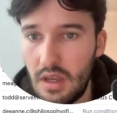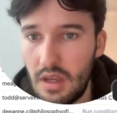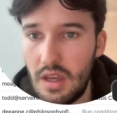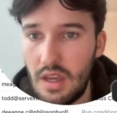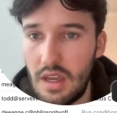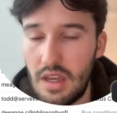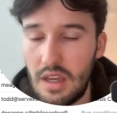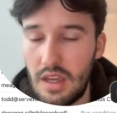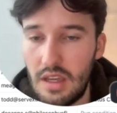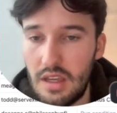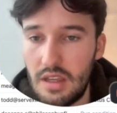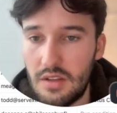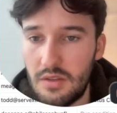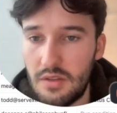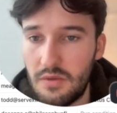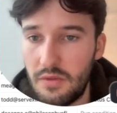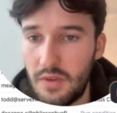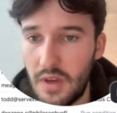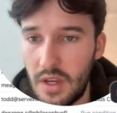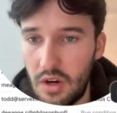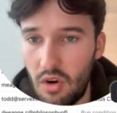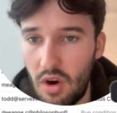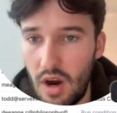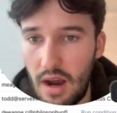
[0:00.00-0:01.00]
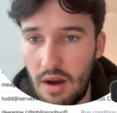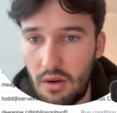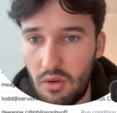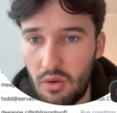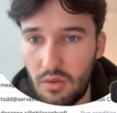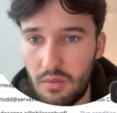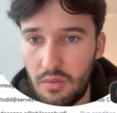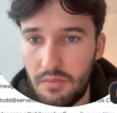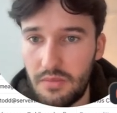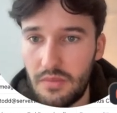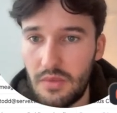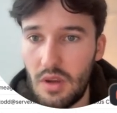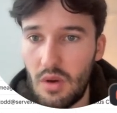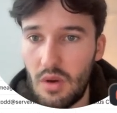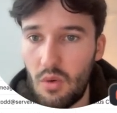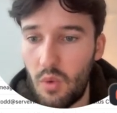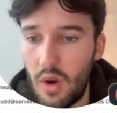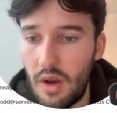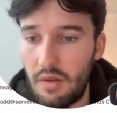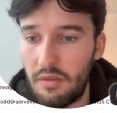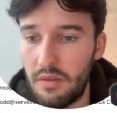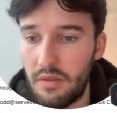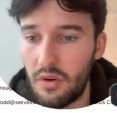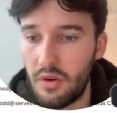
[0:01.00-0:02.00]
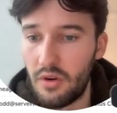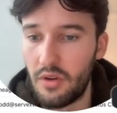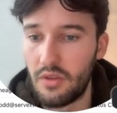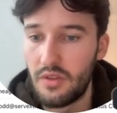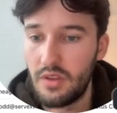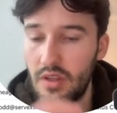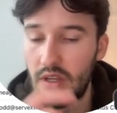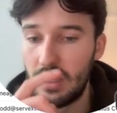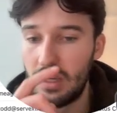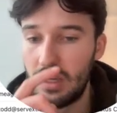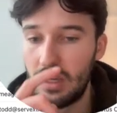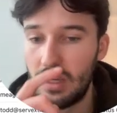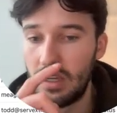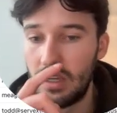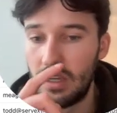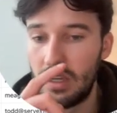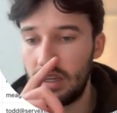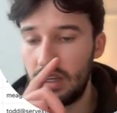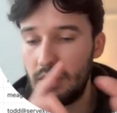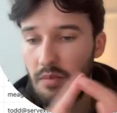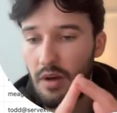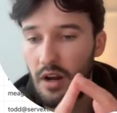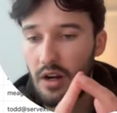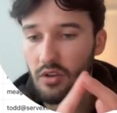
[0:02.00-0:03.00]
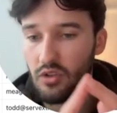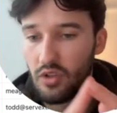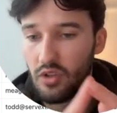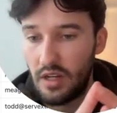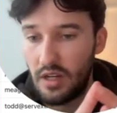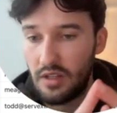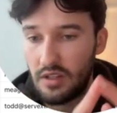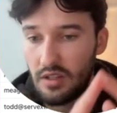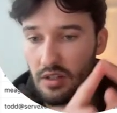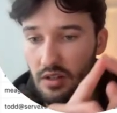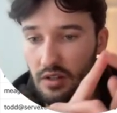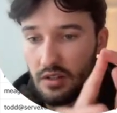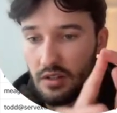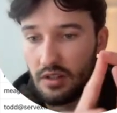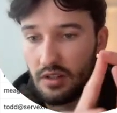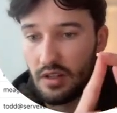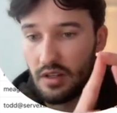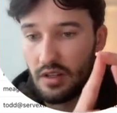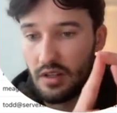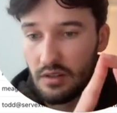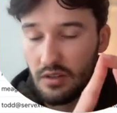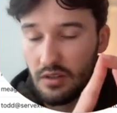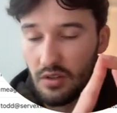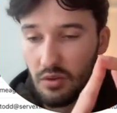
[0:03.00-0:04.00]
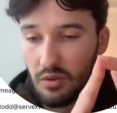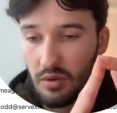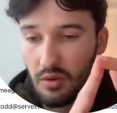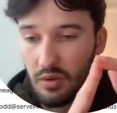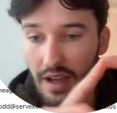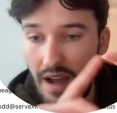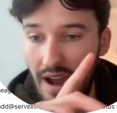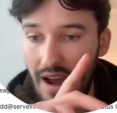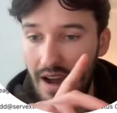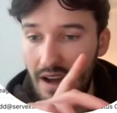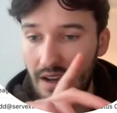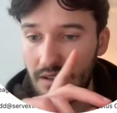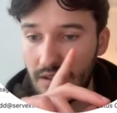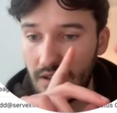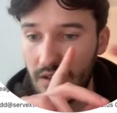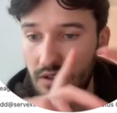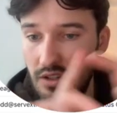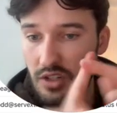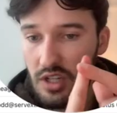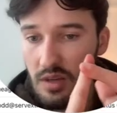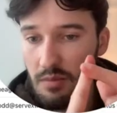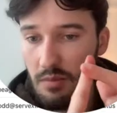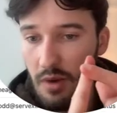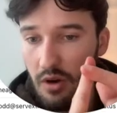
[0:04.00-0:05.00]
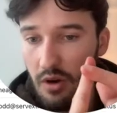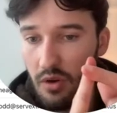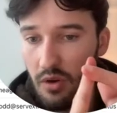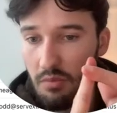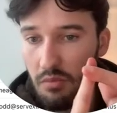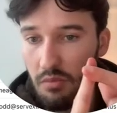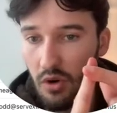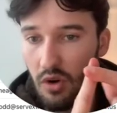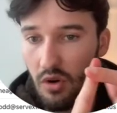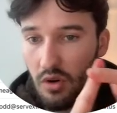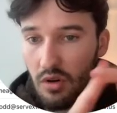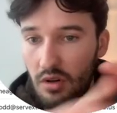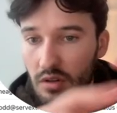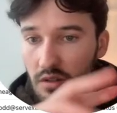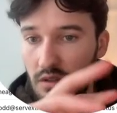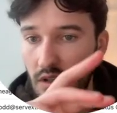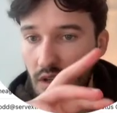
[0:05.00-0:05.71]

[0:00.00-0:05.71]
is figure out whether the email address that you're sending to it has a Gmail inbox,